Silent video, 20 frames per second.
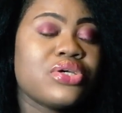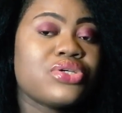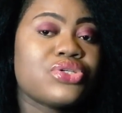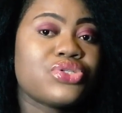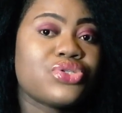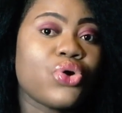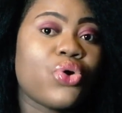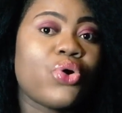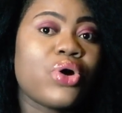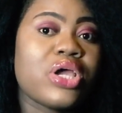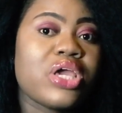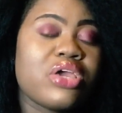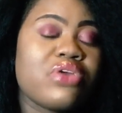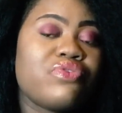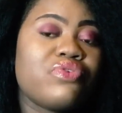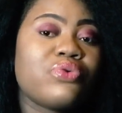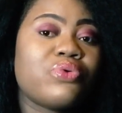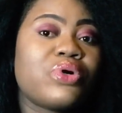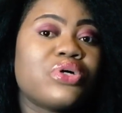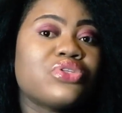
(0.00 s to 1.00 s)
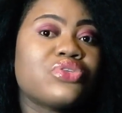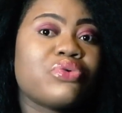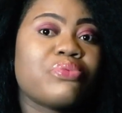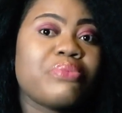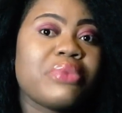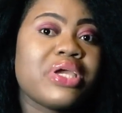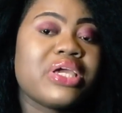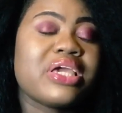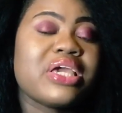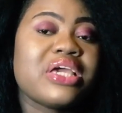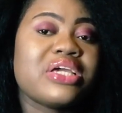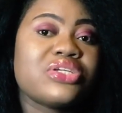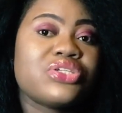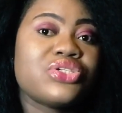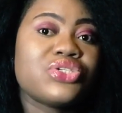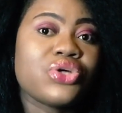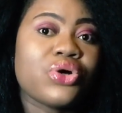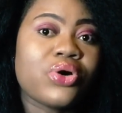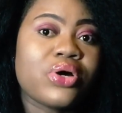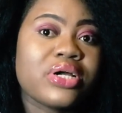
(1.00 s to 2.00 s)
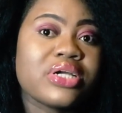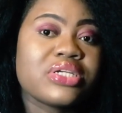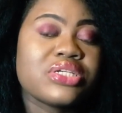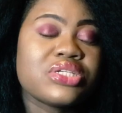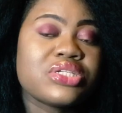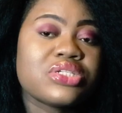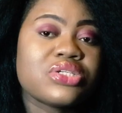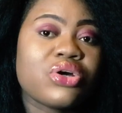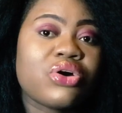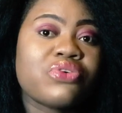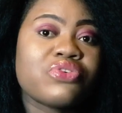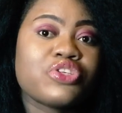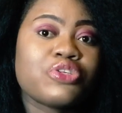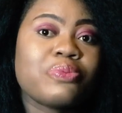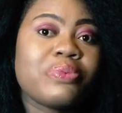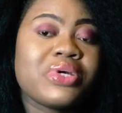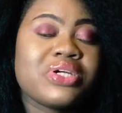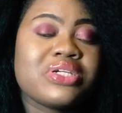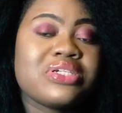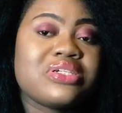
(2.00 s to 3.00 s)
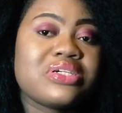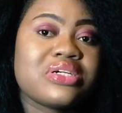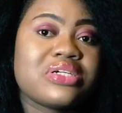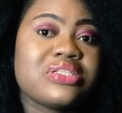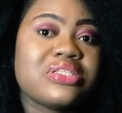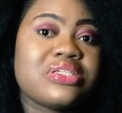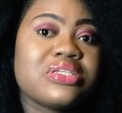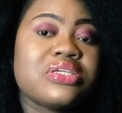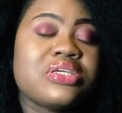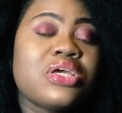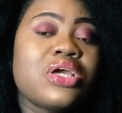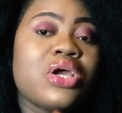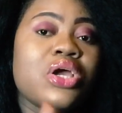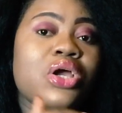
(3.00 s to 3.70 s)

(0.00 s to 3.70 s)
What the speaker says: So if you want to make a choice of specialty,